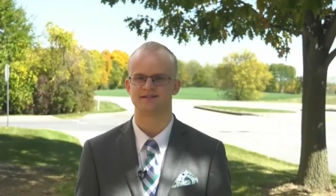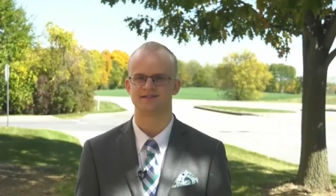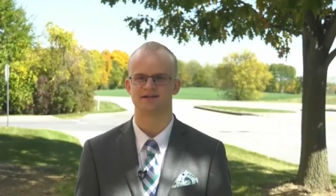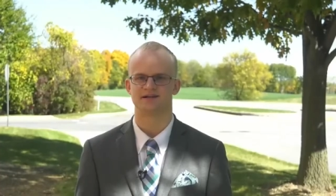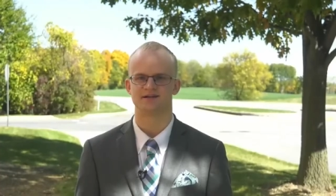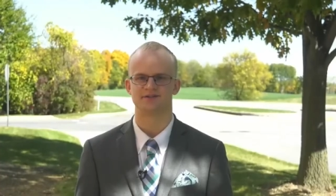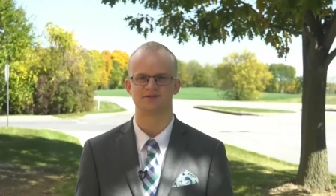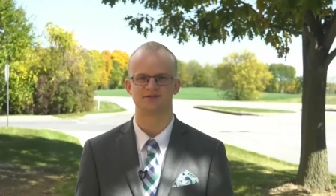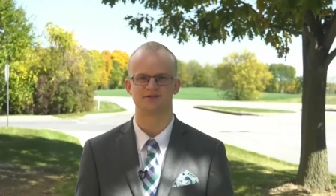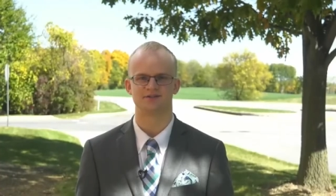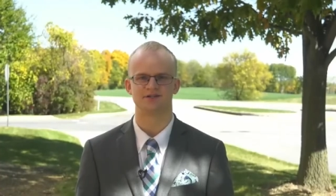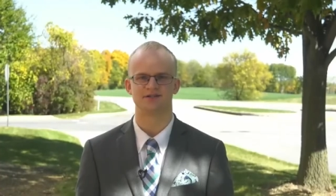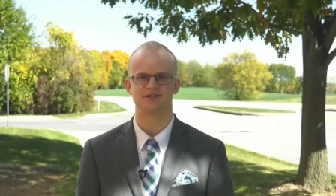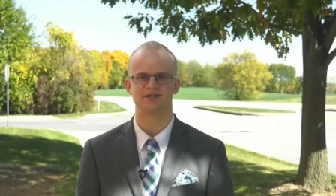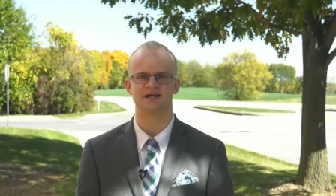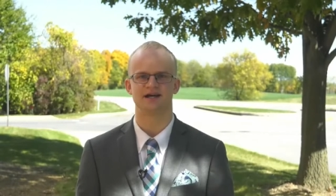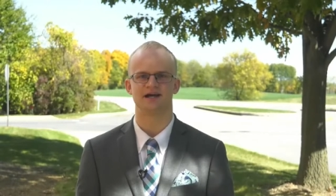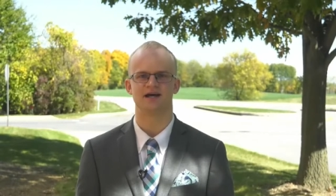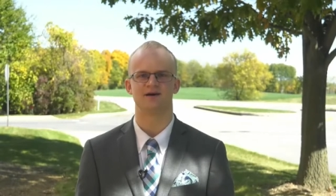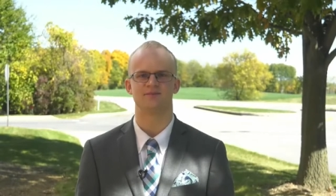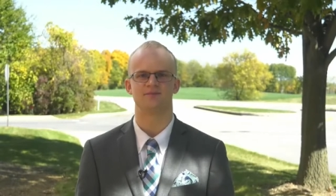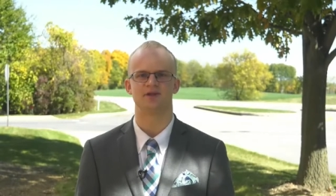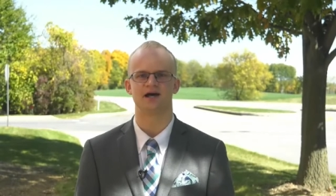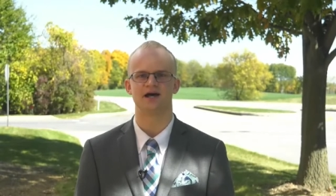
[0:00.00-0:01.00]
Thanks, Hunter.
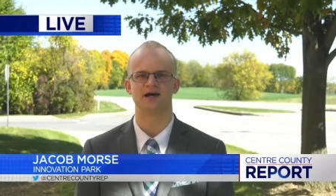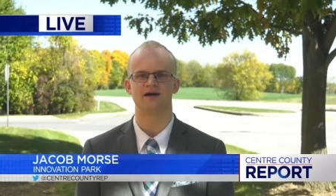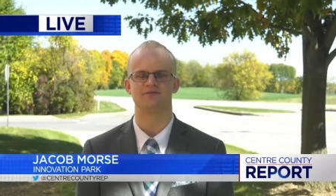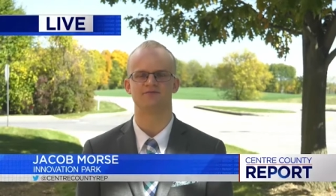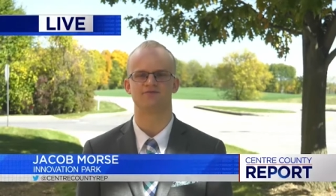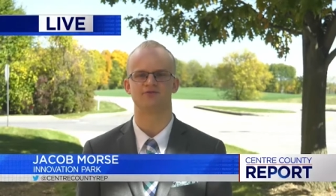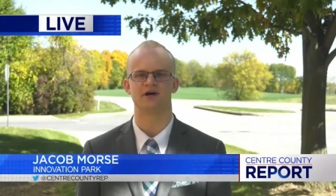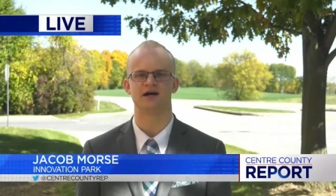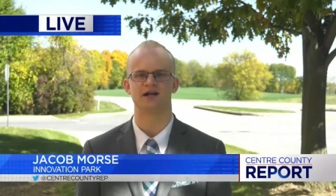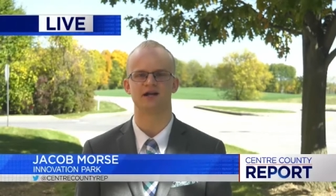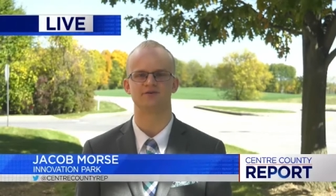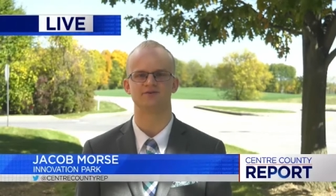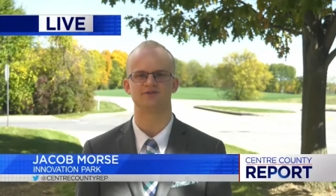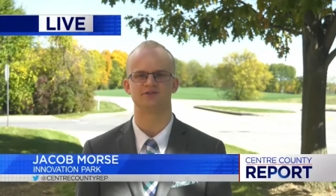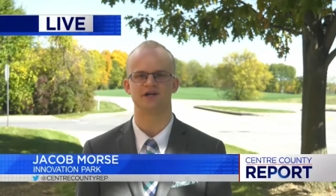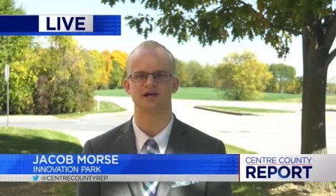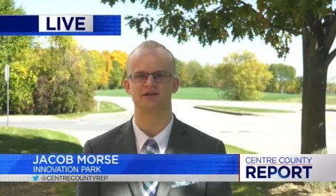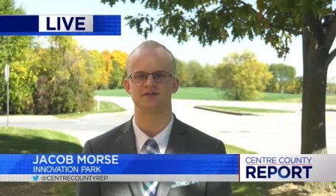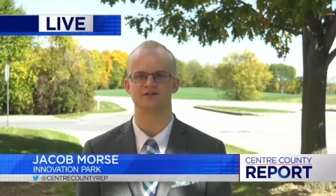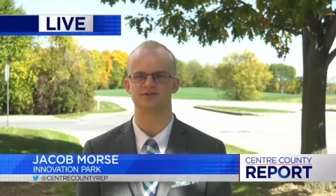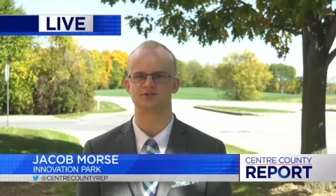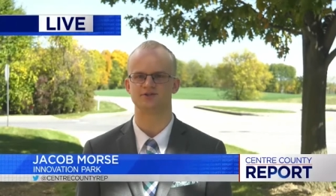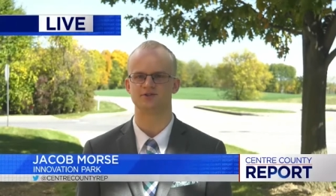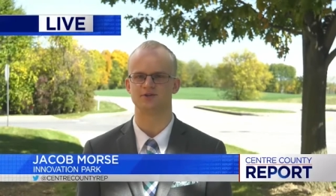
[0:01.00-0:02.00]
Yeah, I'm live right
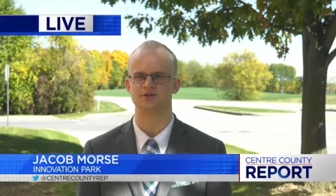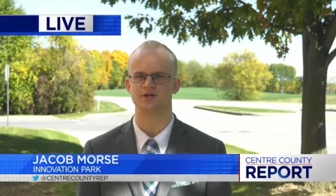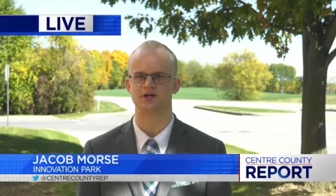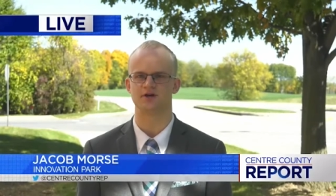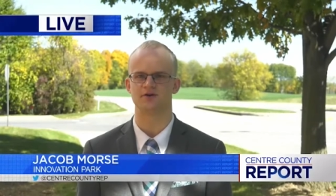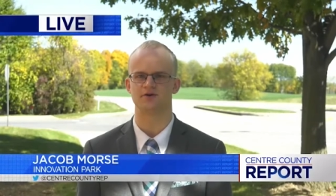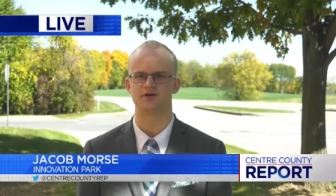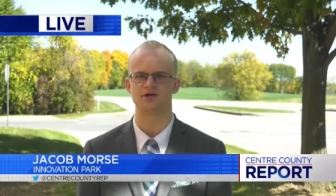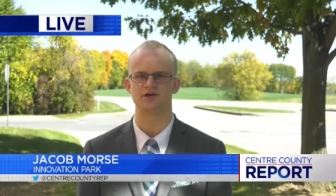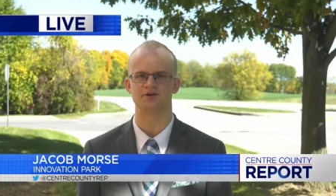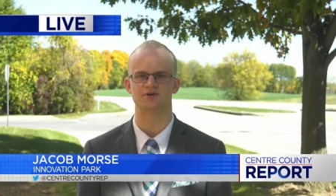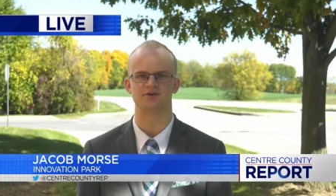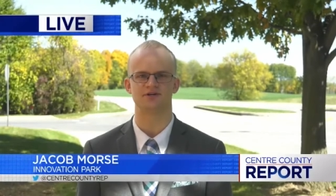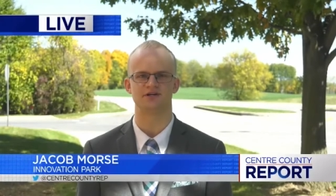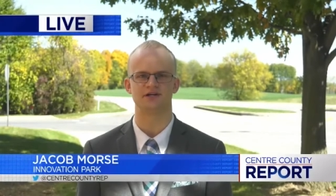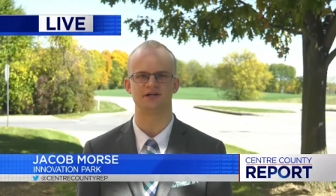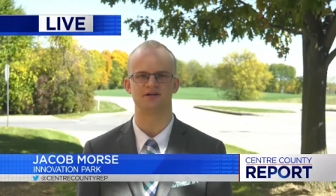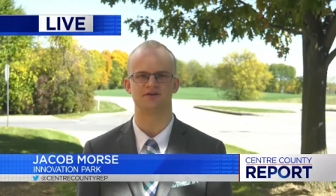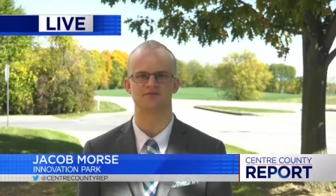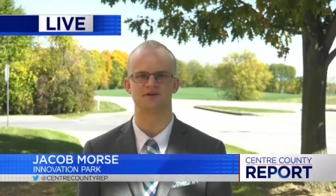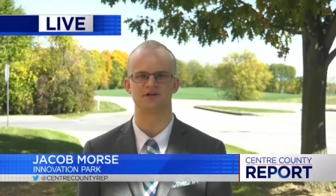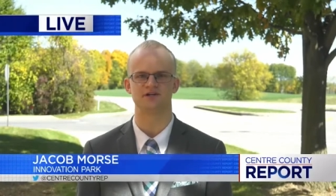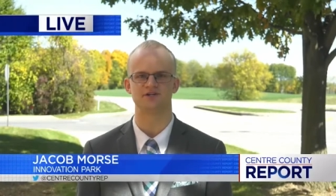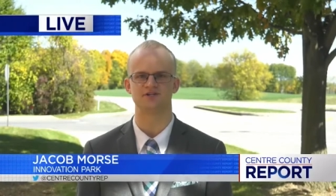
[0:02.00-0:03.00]
outside the studio here in
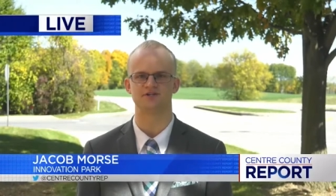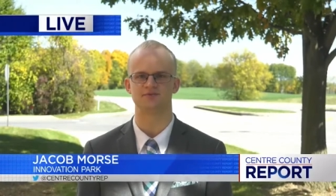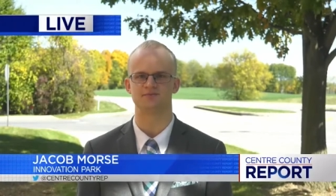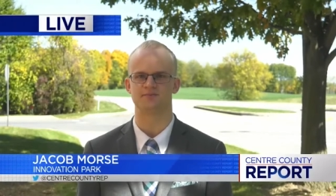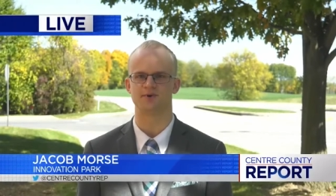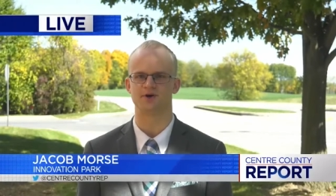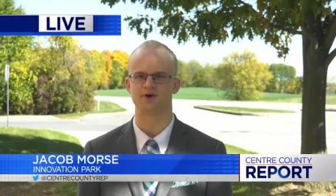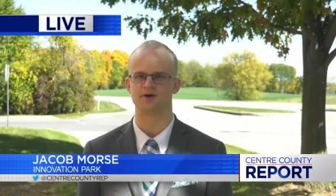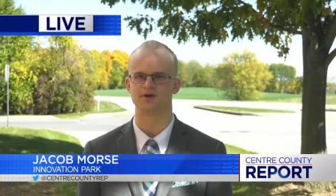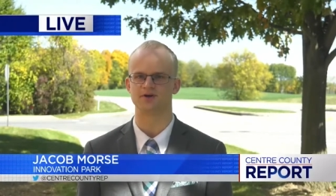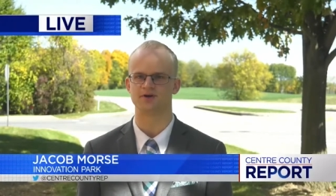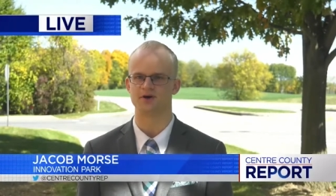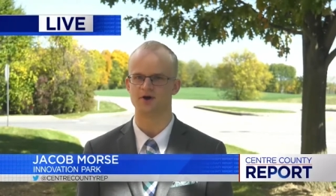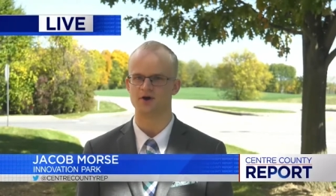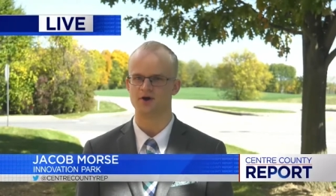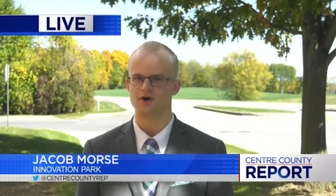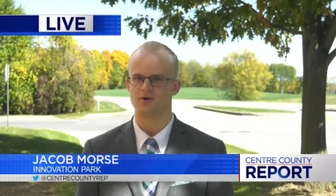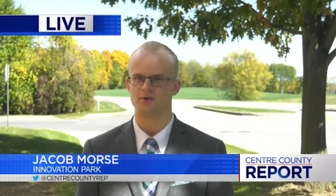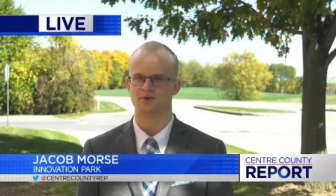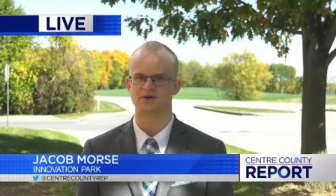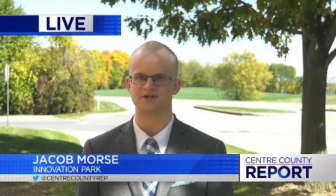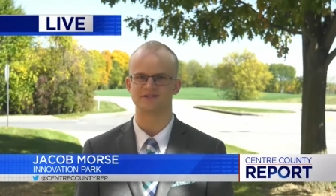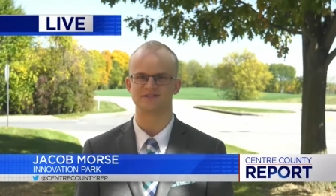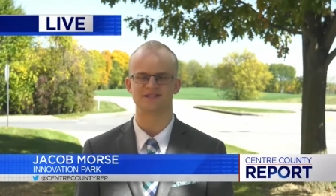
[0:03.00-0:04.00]
Innovation Park
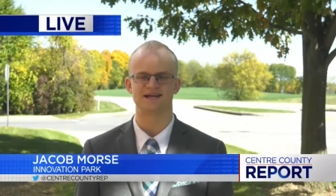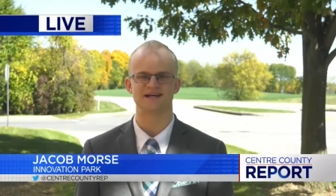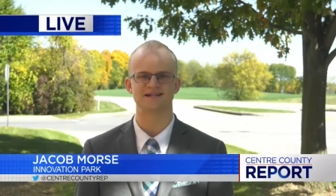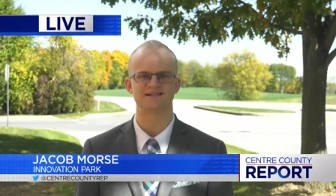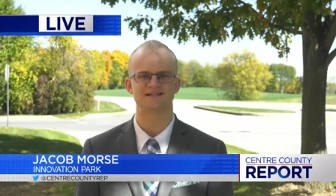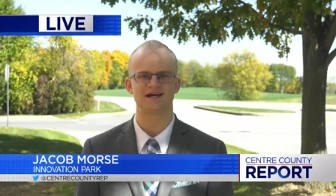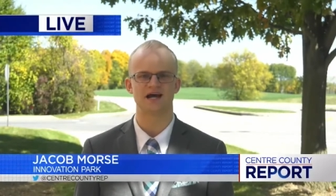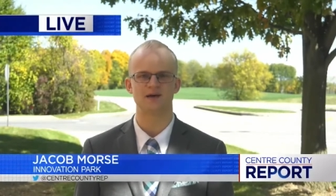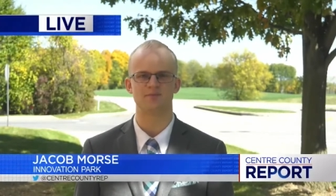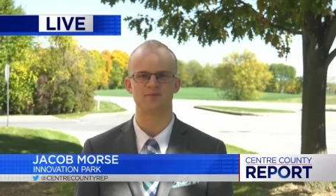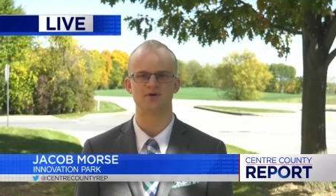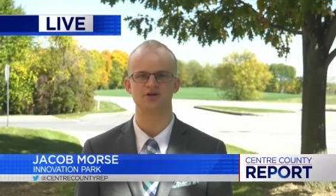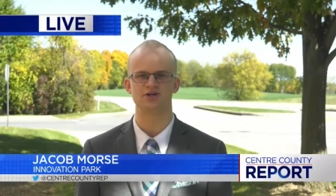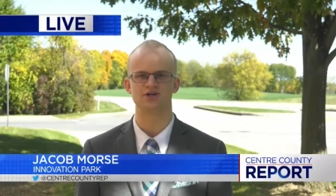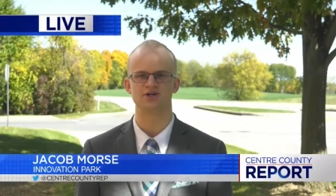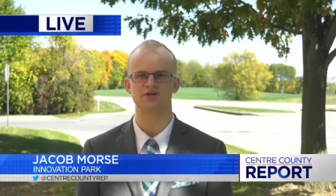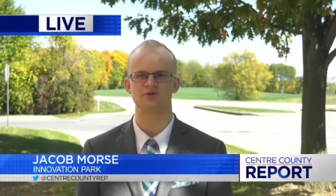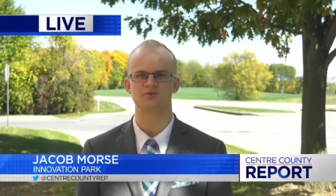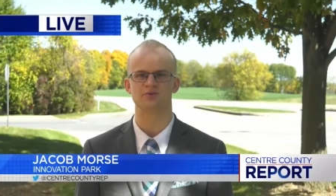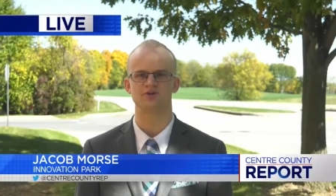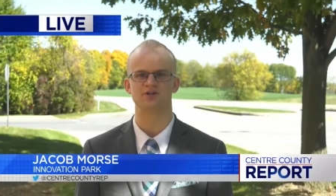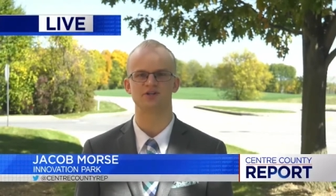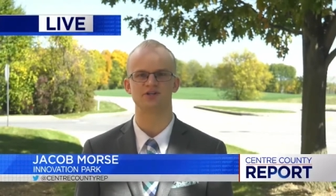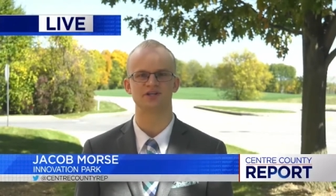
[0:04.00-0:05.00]
or it's that time of
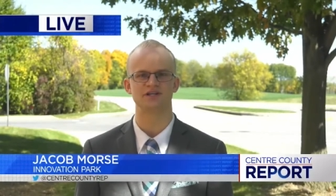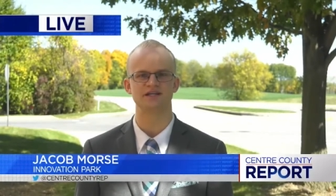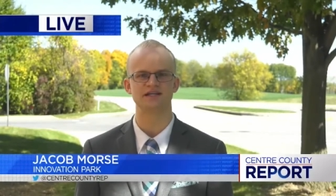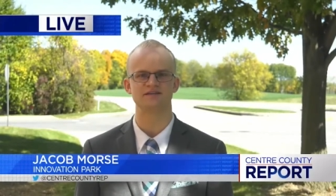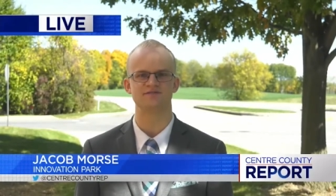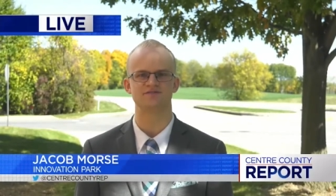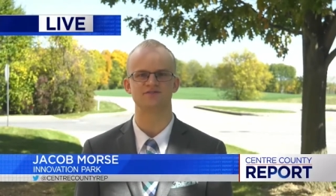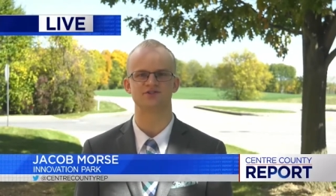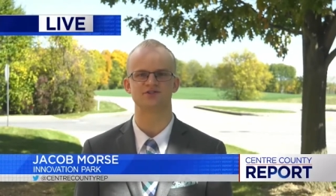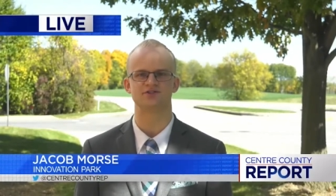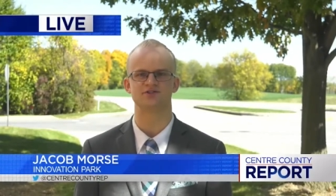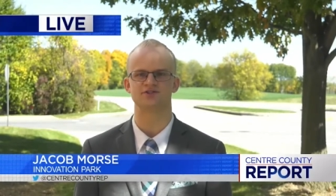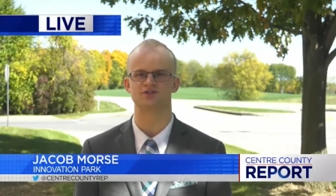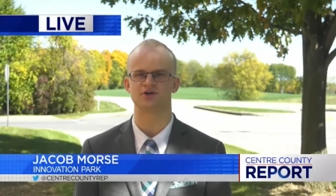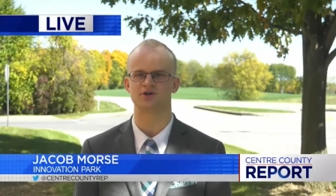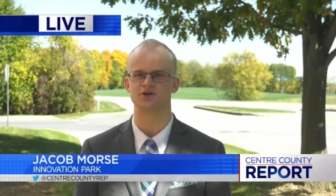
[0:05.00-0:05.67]
year when the leaves are